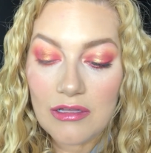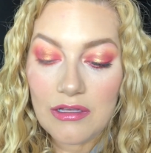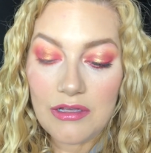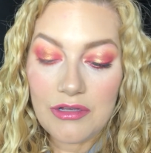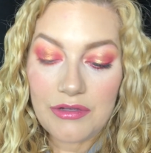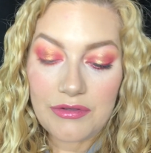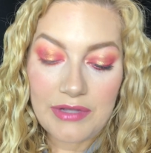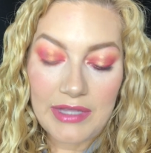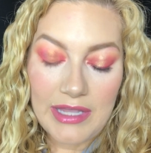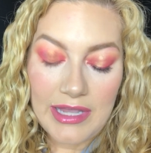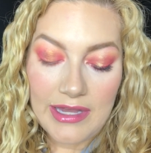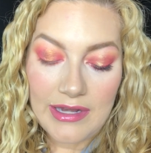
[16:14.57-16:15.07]

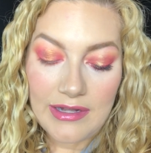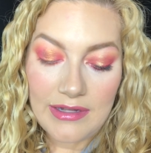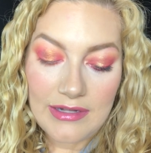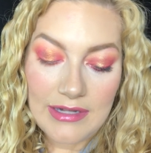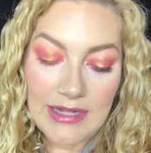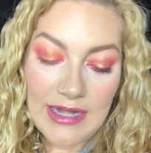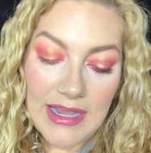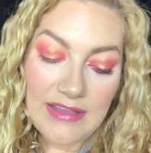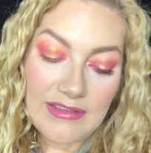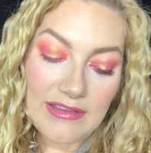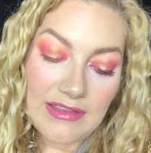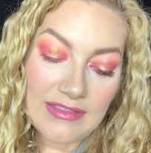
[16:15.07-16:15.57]
Okay,
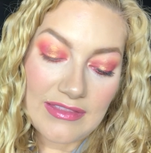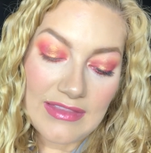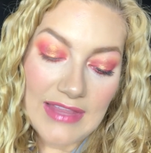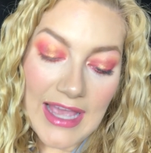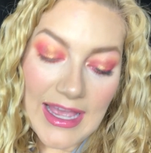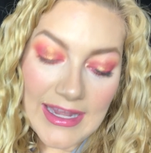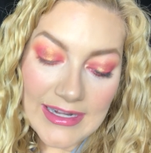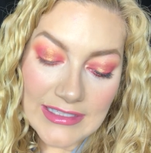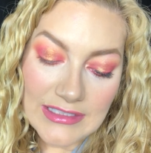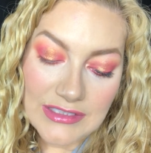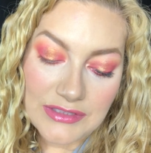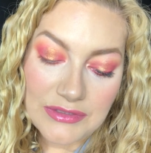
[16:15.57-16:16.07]
now that
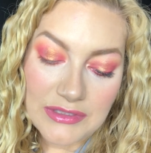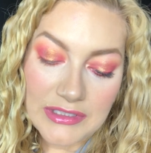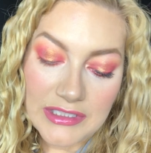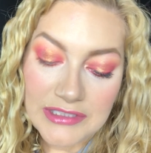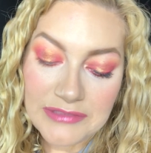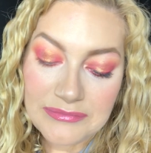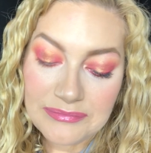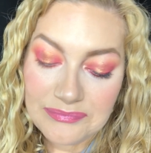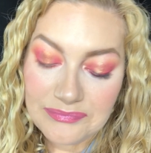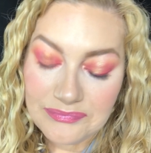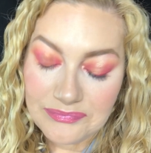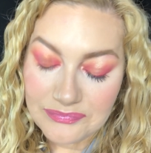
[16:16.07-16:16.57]
that is
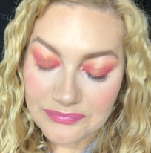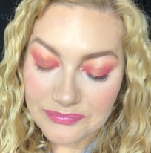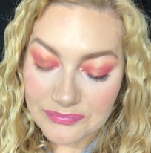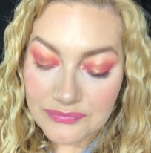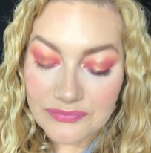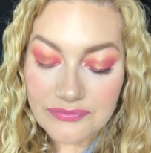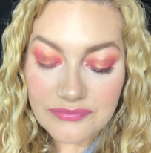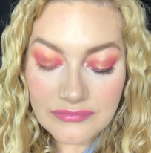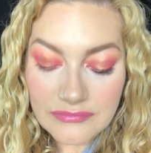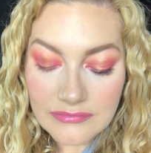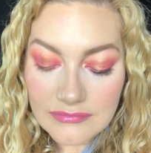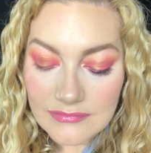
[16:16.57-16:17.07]
on,
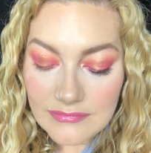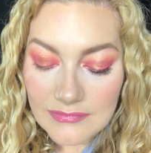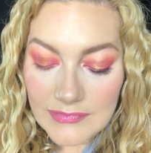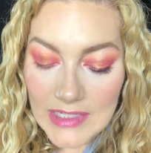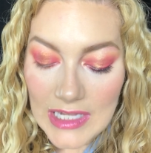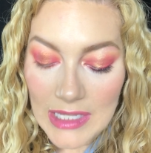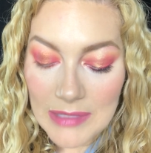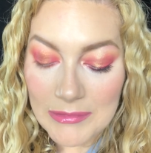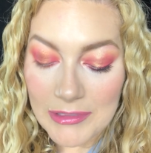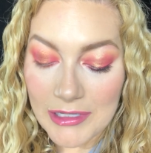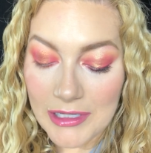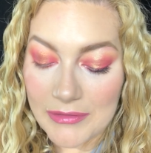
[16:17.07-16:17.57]

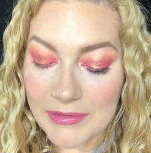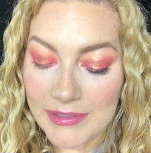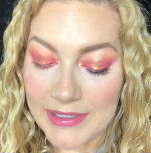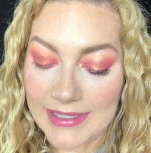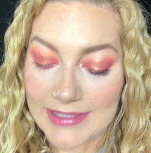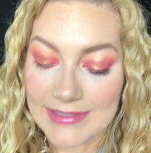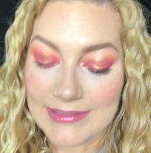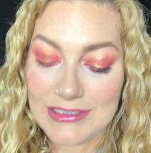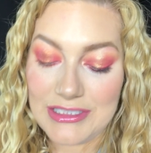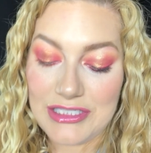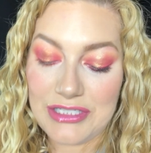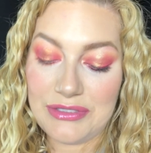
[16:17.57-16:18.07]
I'm going
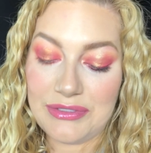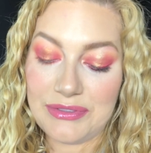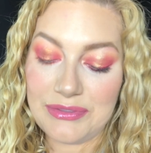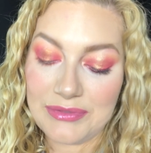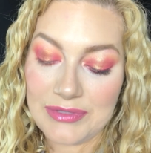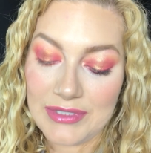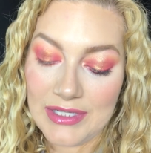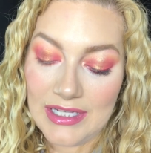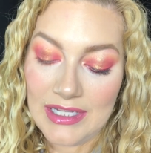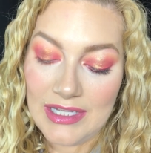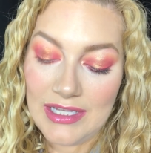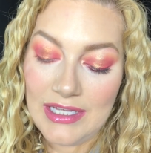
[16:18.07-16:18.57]
into,
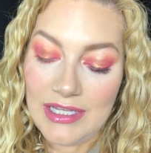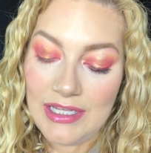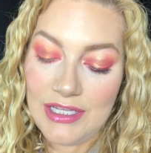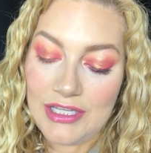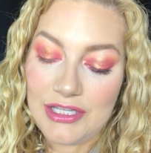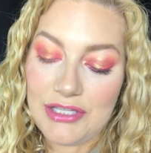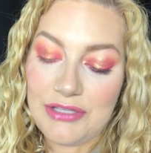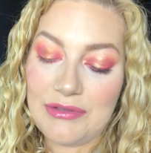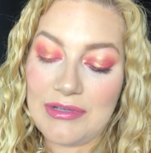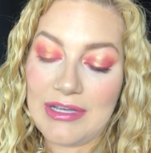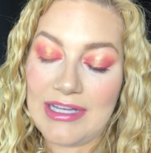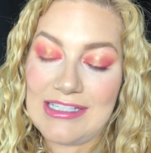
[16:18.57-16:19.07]

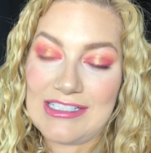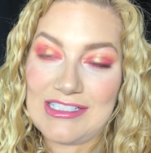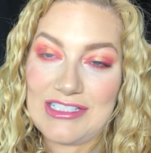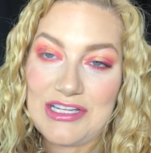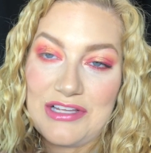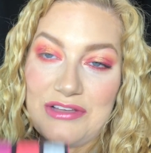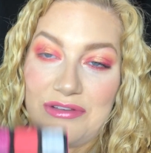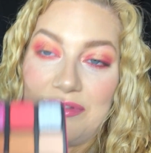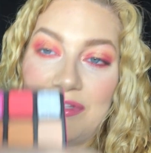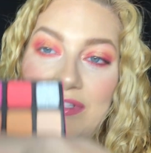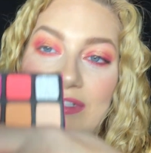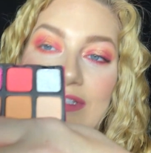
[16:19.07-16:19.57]
you guys
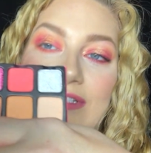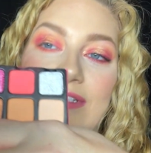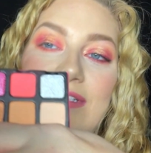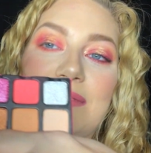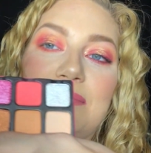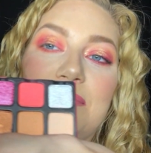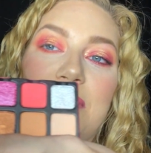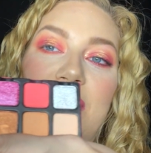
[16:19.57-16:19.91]
know this is